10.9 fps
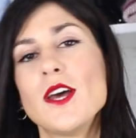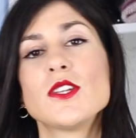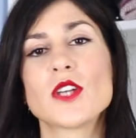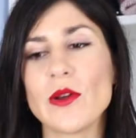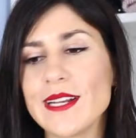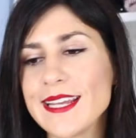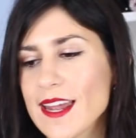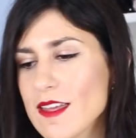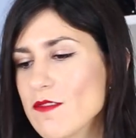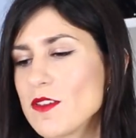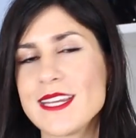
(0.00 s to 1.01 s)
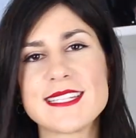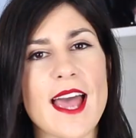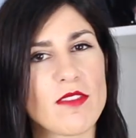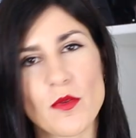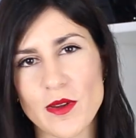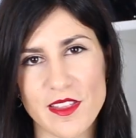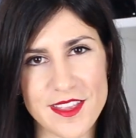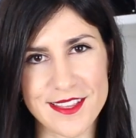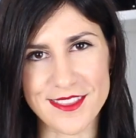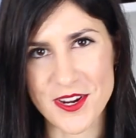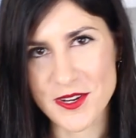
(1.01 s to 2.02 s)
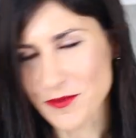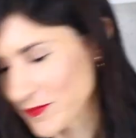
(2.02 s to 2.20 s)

Totally get it if you need to have the real thing though.